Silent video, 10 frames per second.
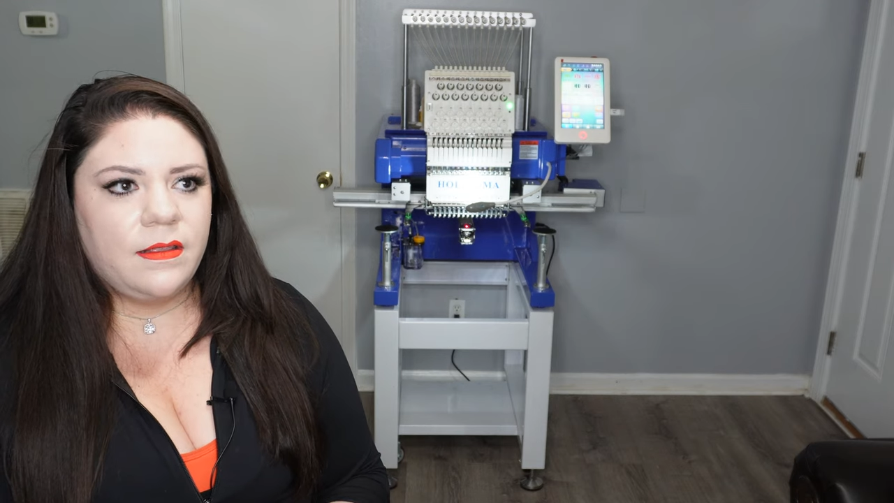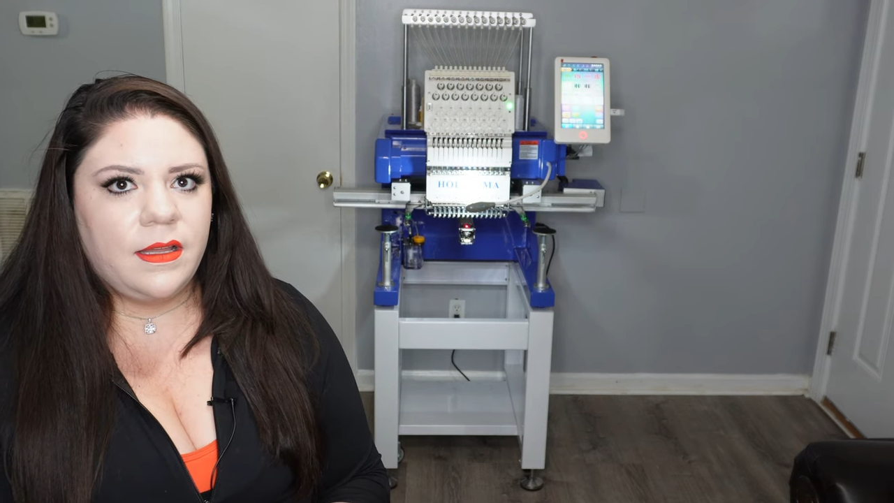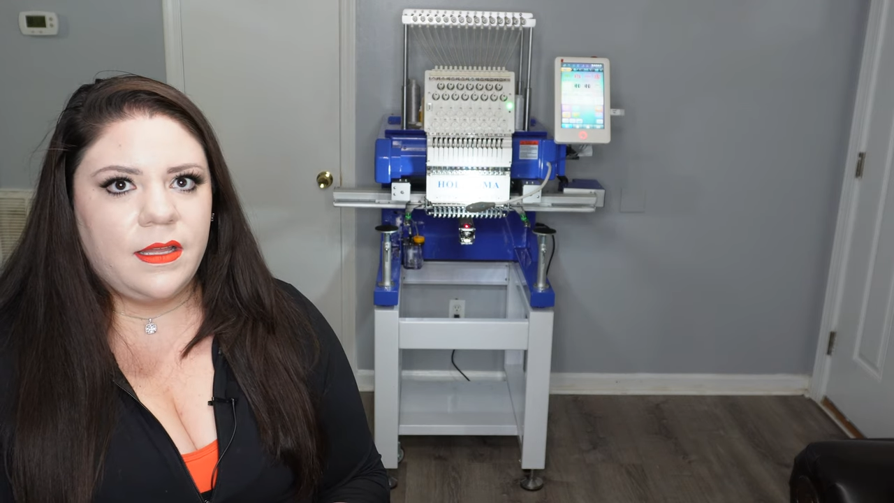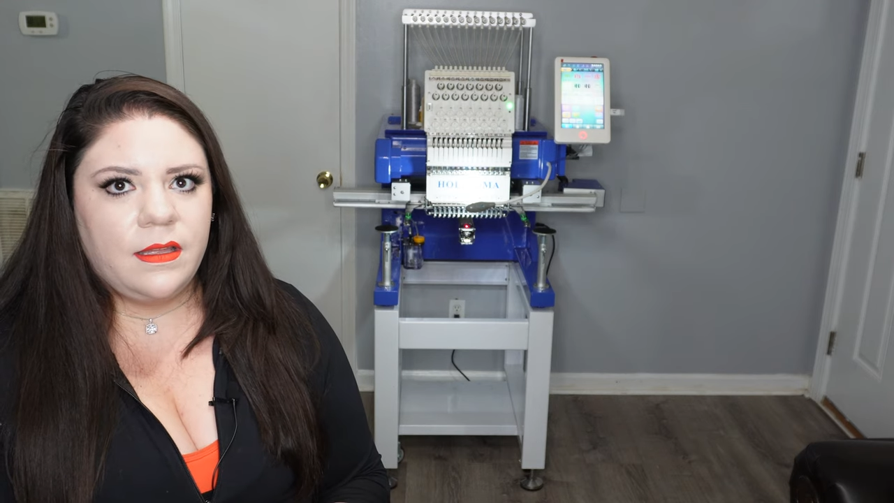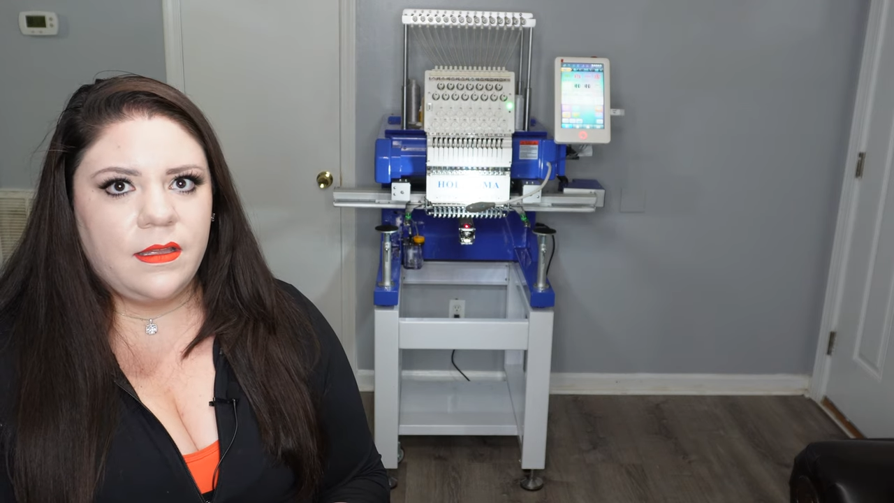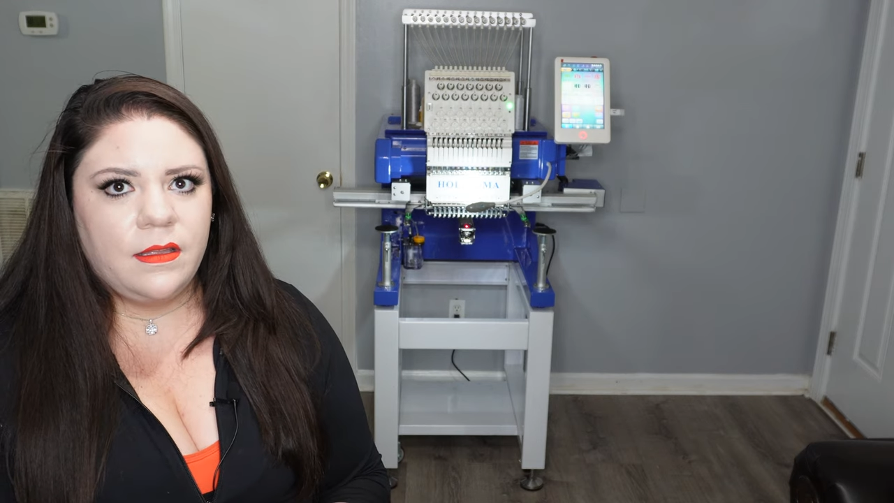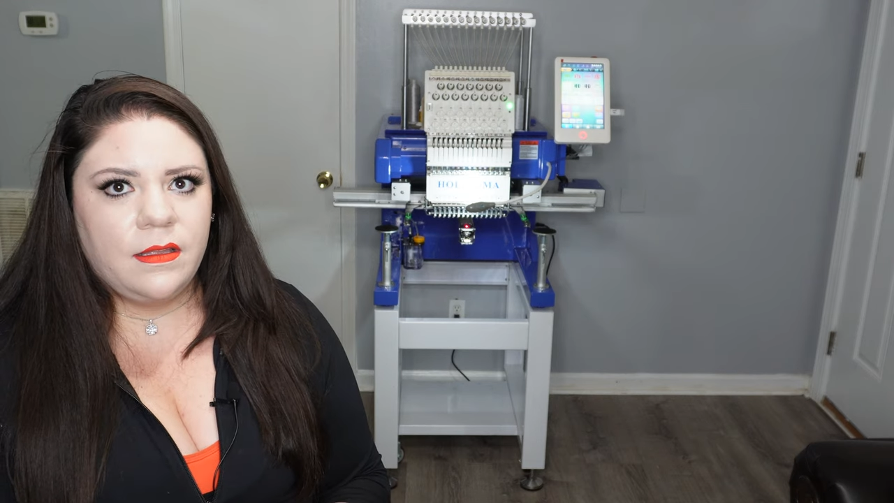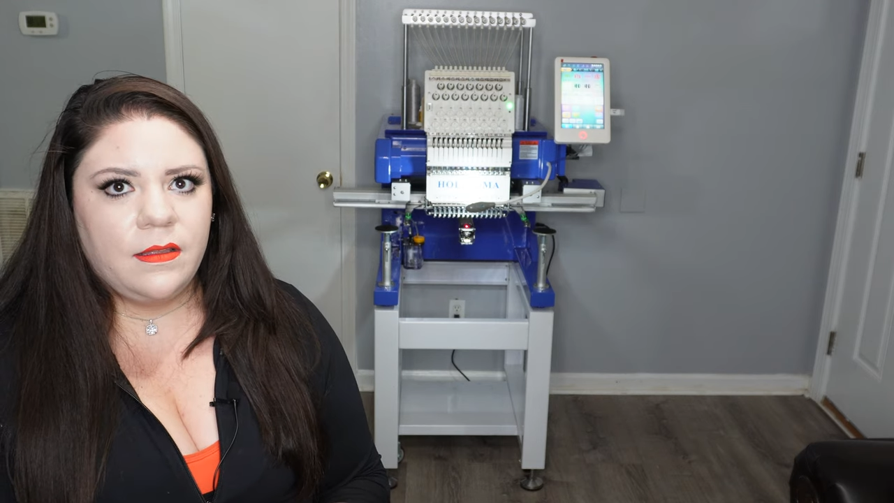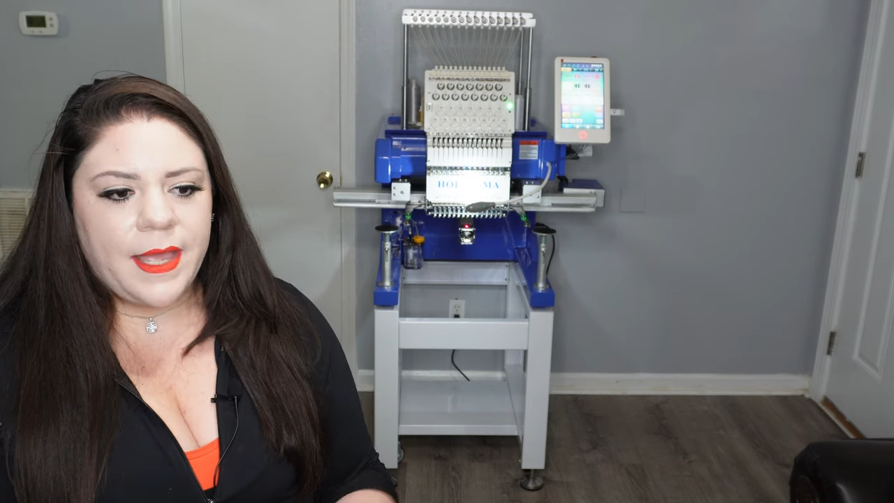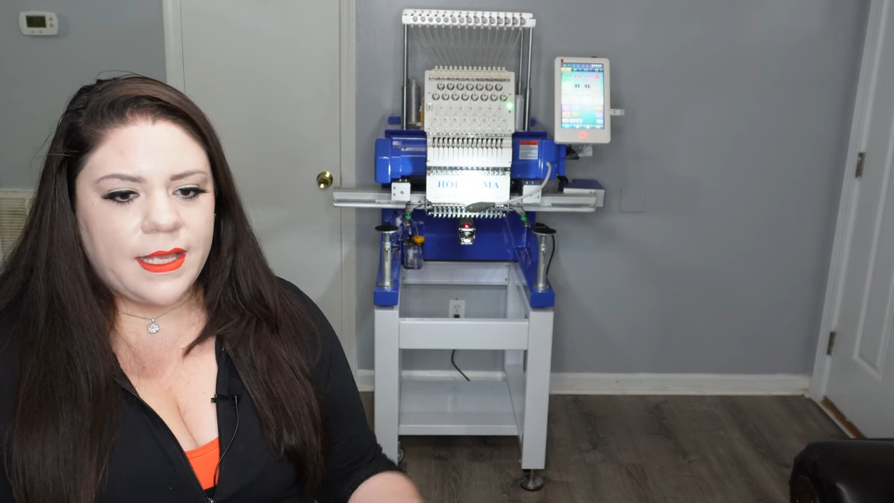
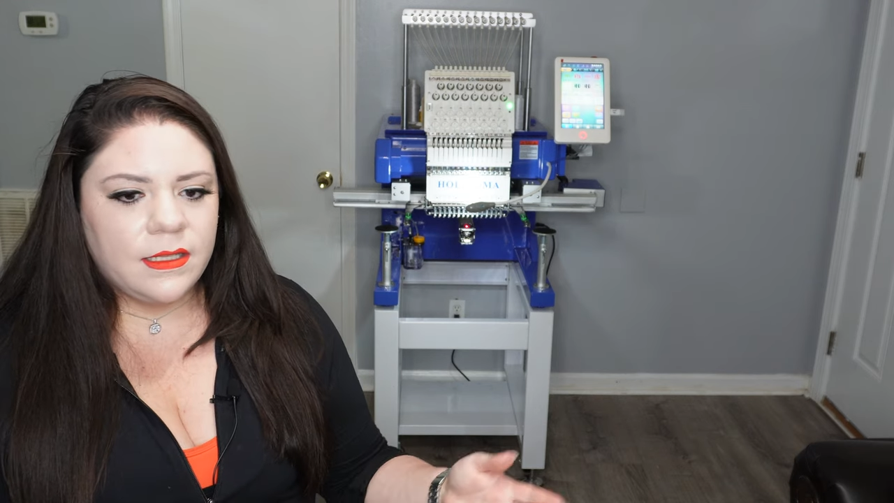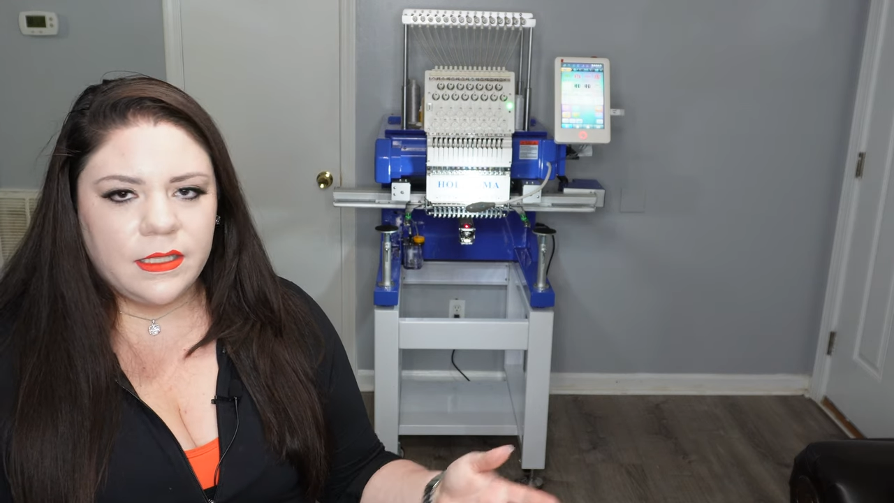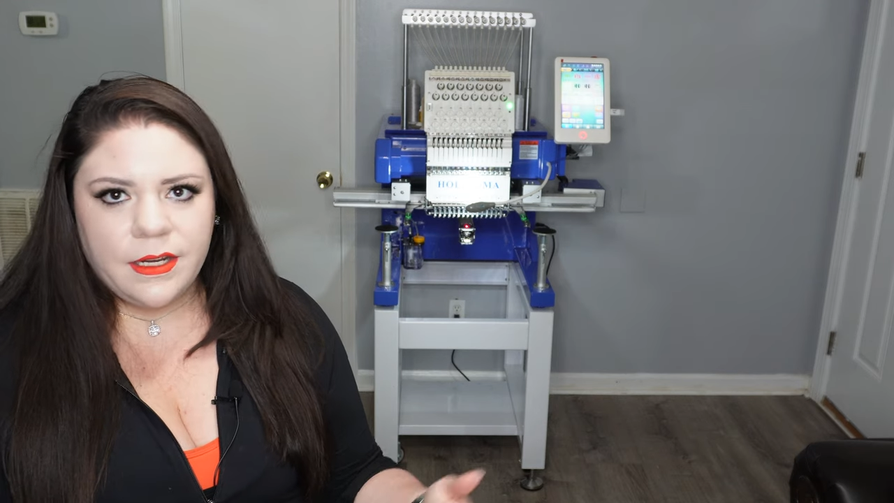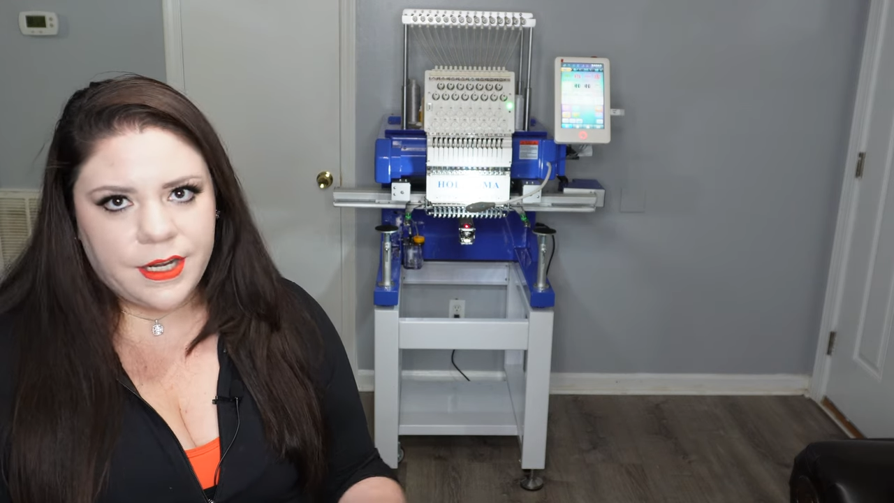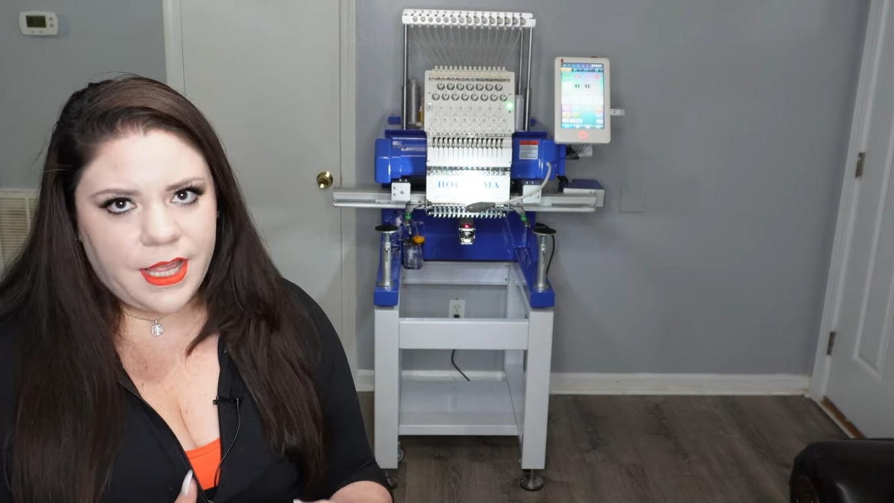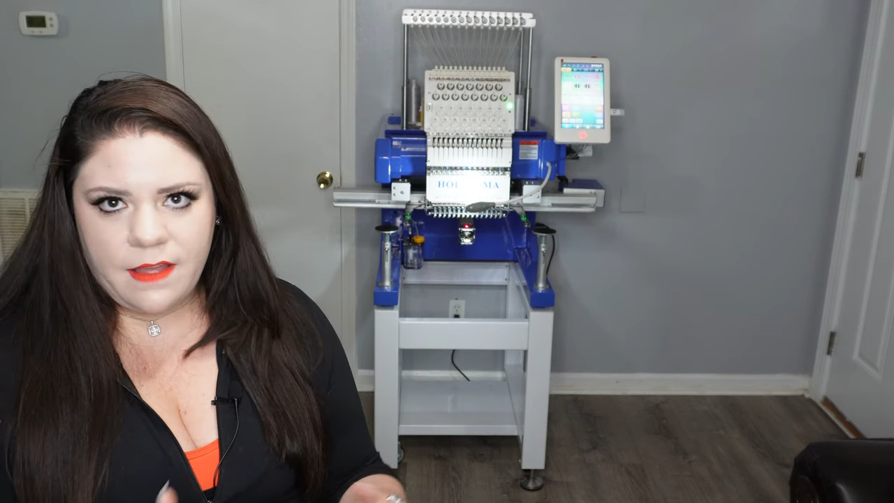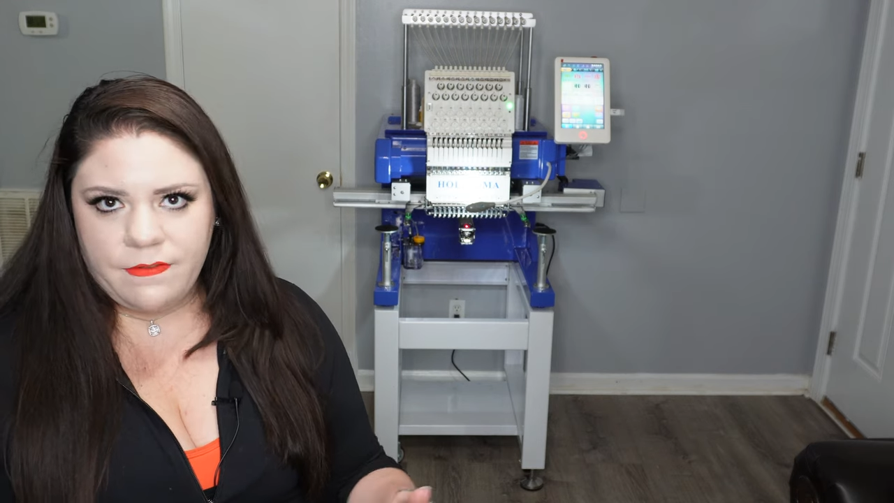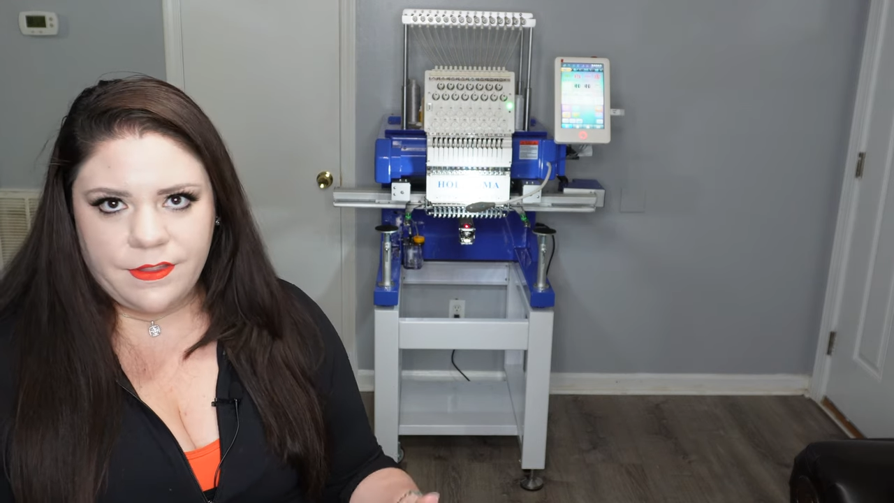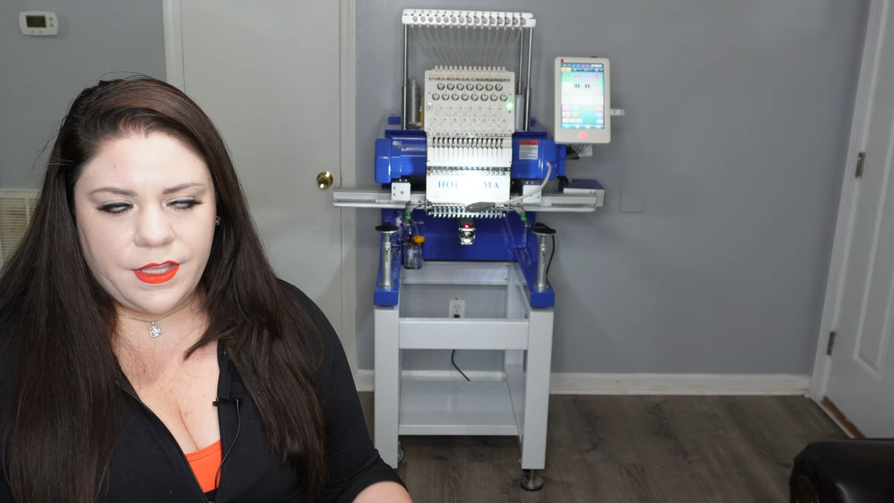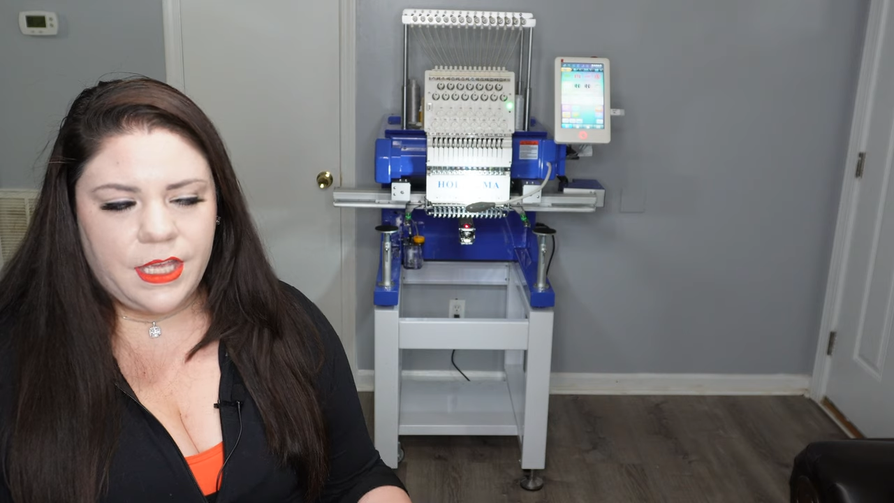the bank cleared
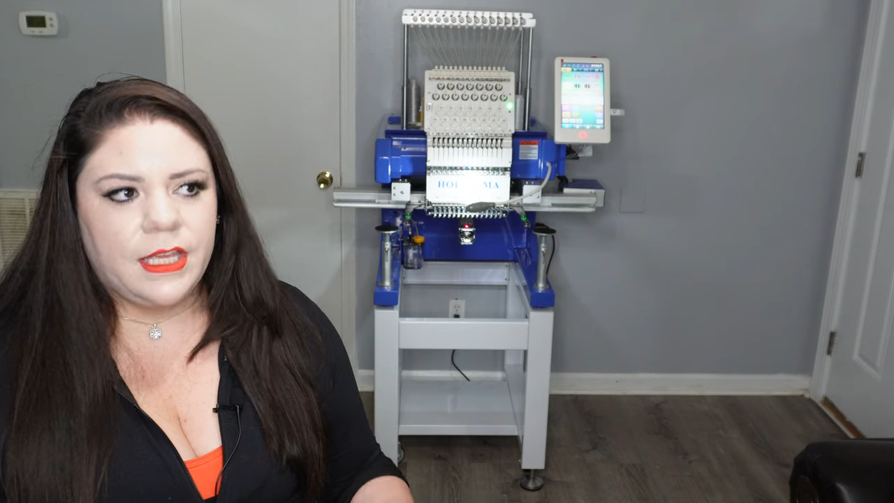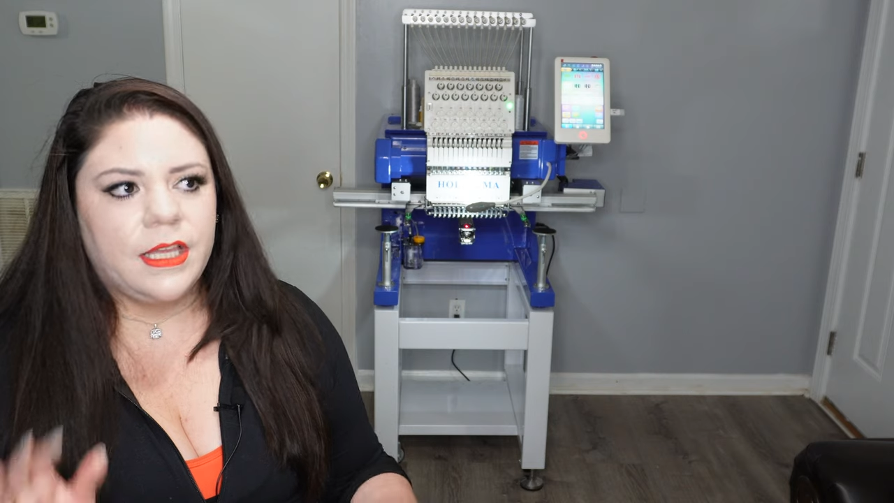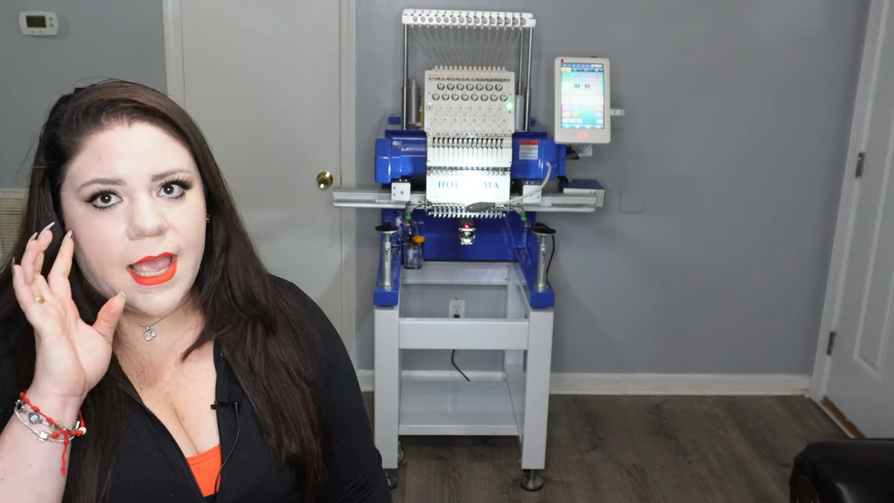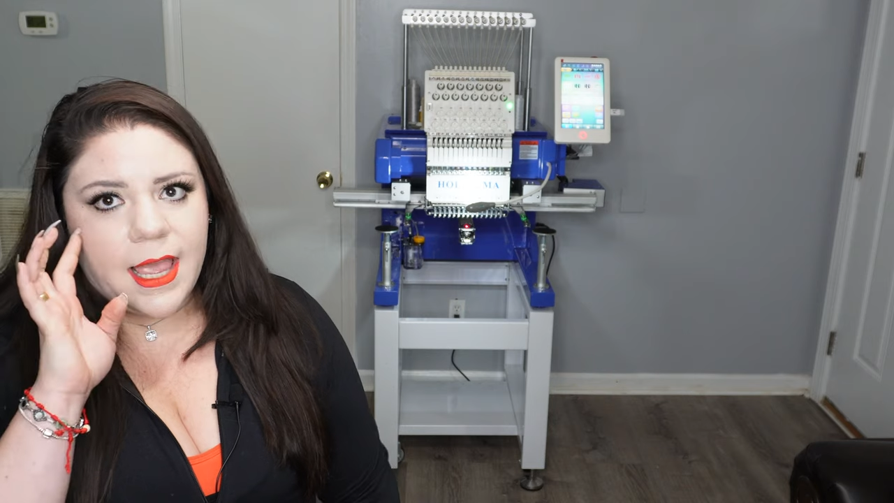everything